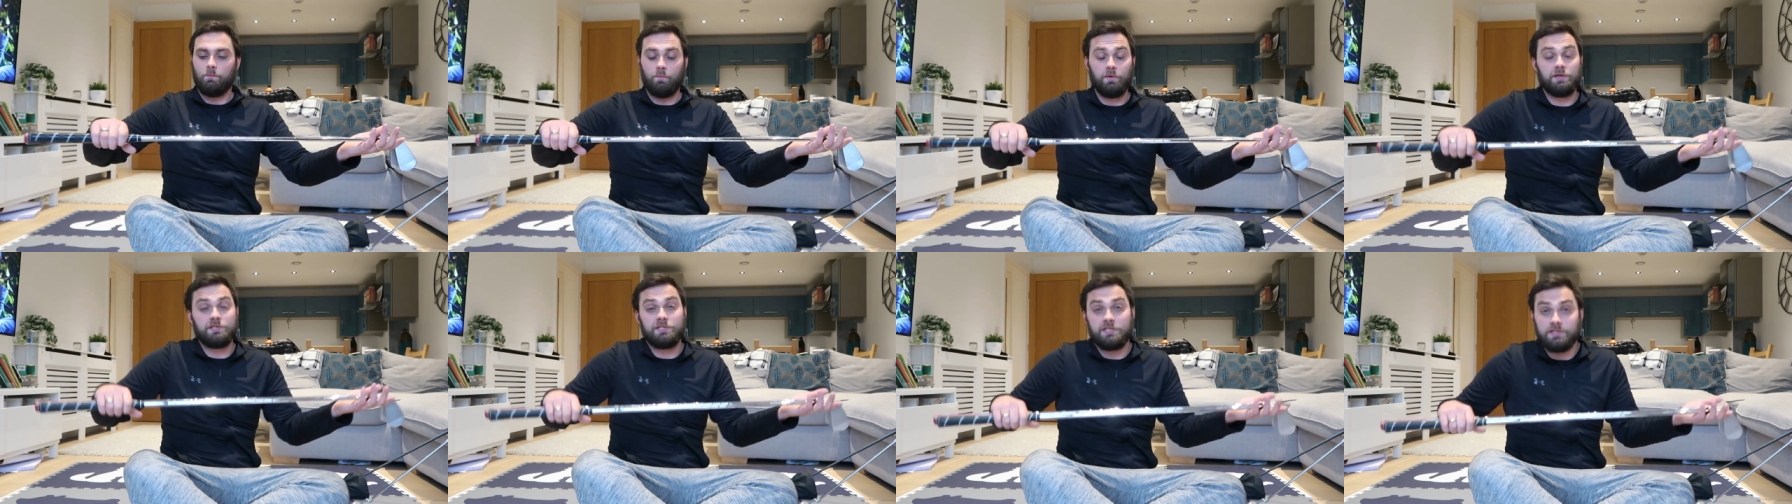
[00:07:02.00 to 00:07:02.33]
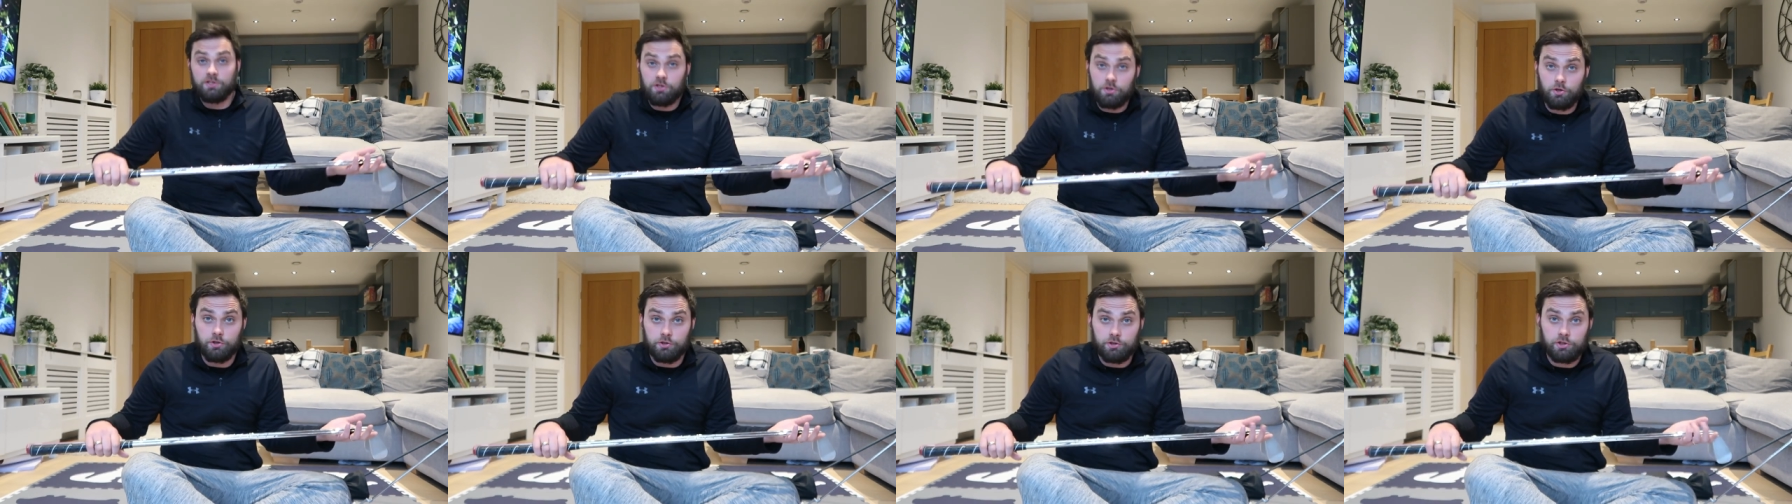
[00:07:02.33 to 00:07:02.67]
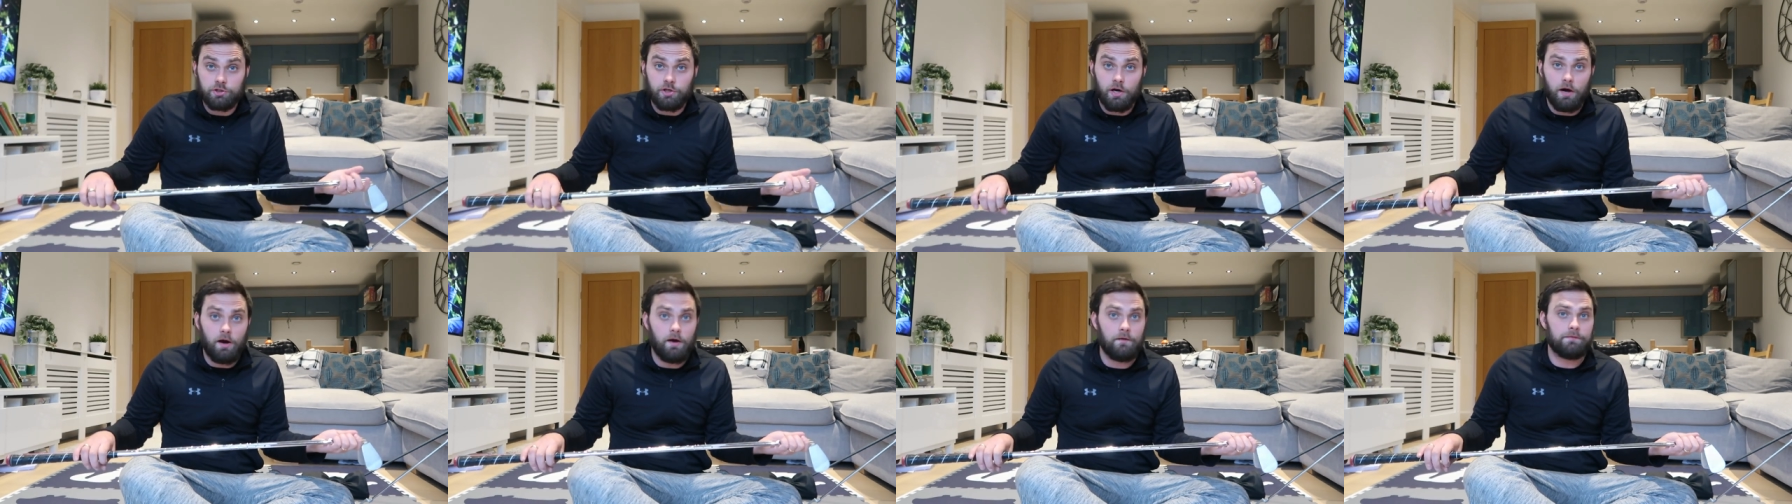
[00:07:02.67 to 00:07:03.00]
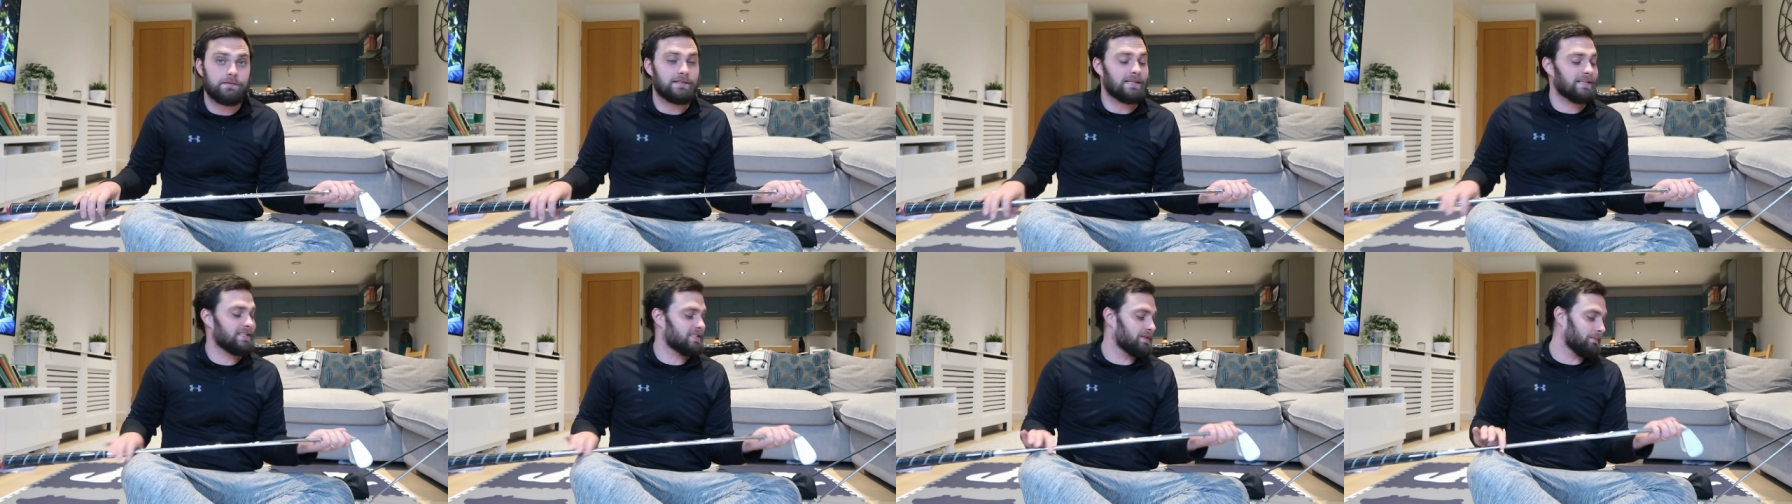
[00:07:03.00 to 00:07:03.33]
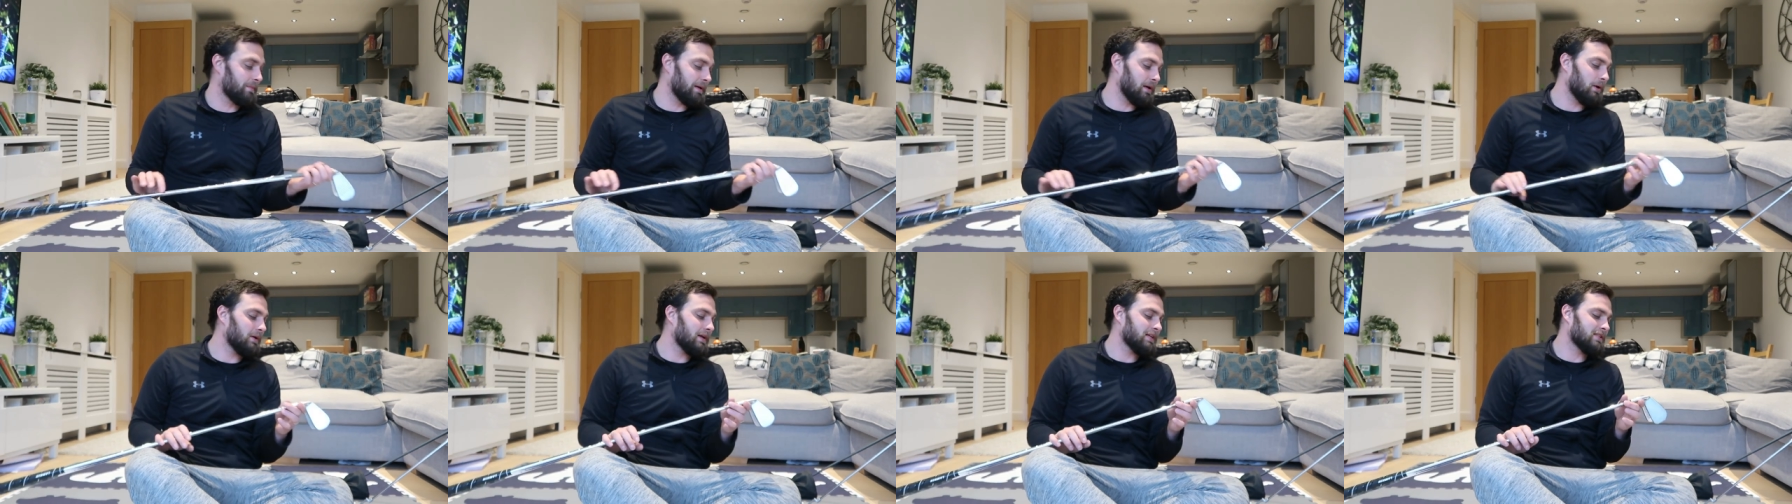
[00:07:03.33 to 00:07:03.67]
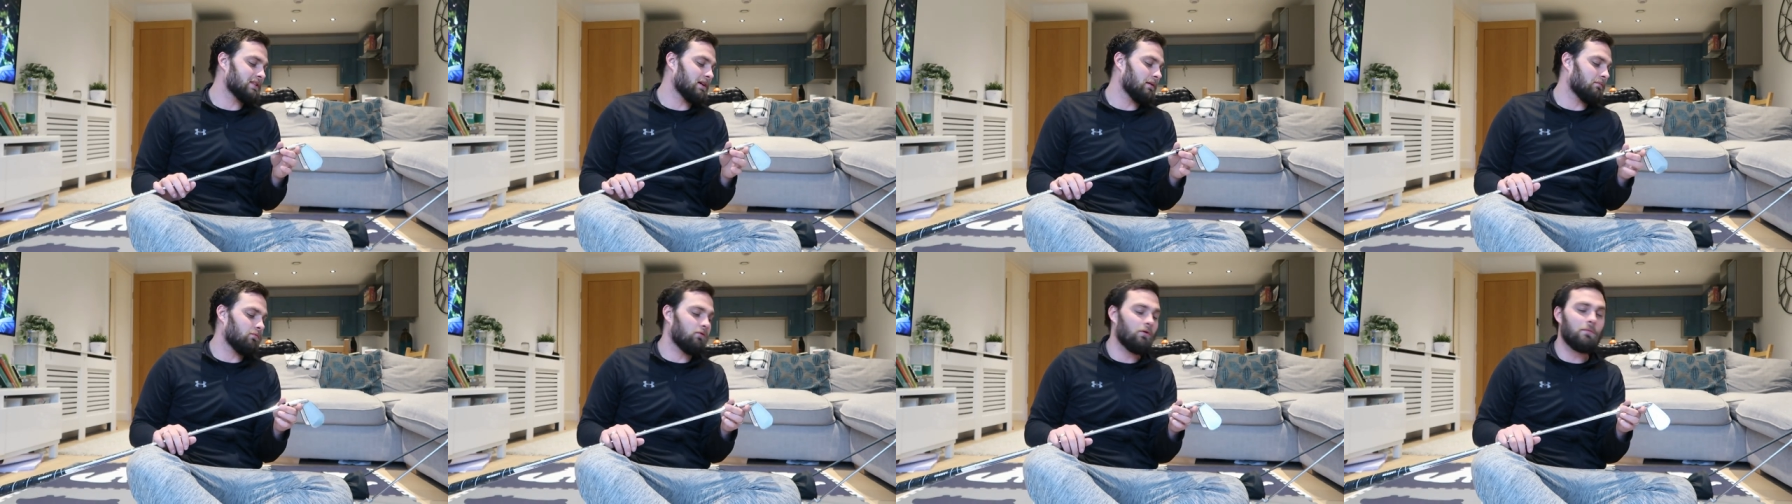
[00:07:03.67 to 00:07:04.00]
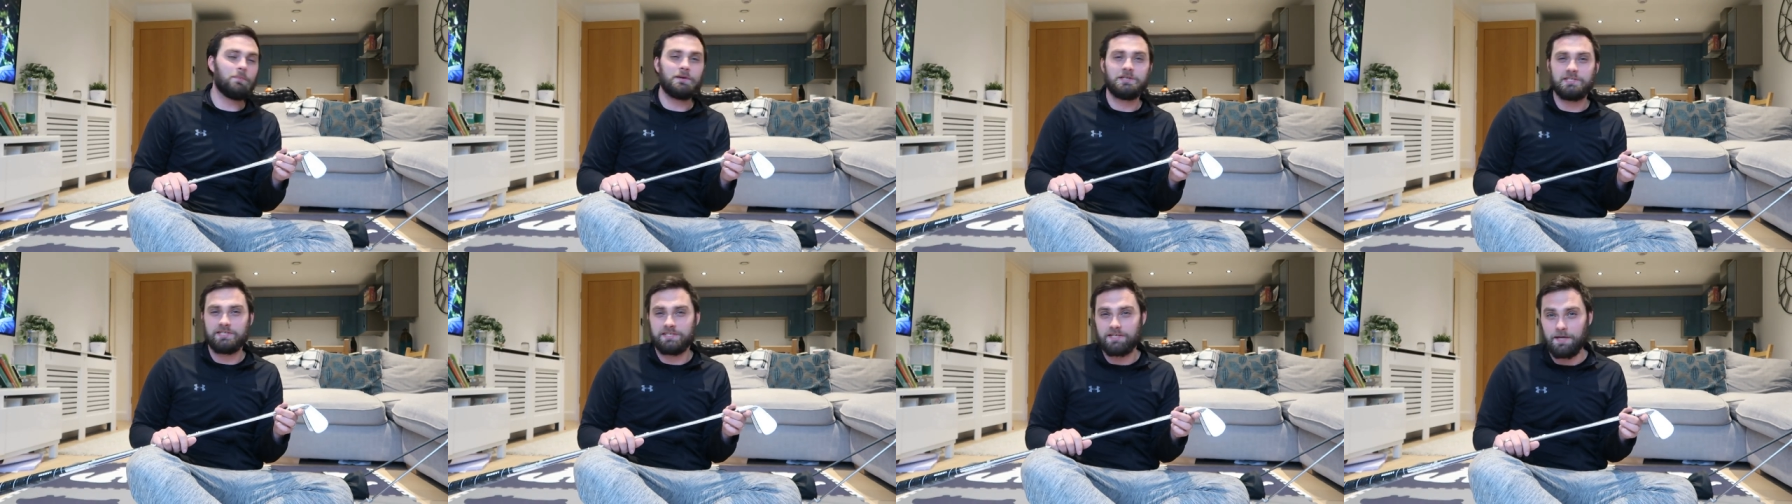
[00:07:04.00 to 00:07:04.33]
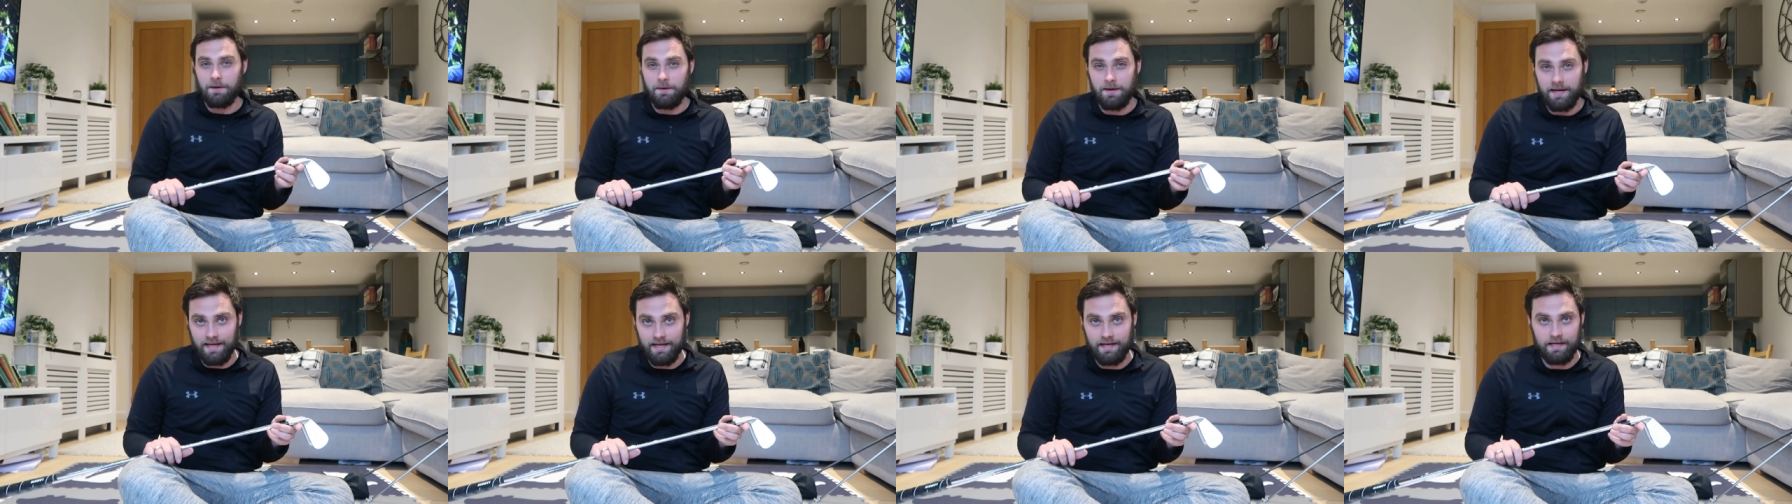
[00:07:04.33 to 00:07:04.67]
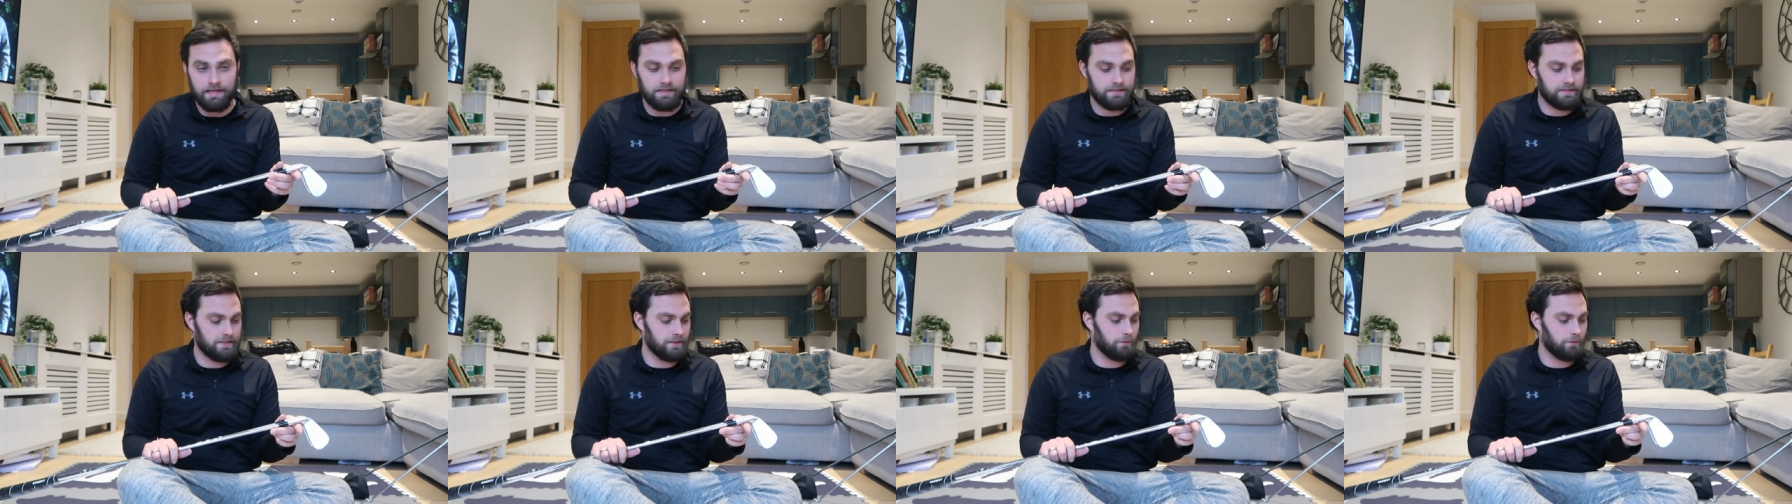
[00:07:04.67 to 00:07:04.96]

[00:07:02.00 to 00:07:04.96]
which is a good shaft. And to be honest, I'll probably just go and hit it,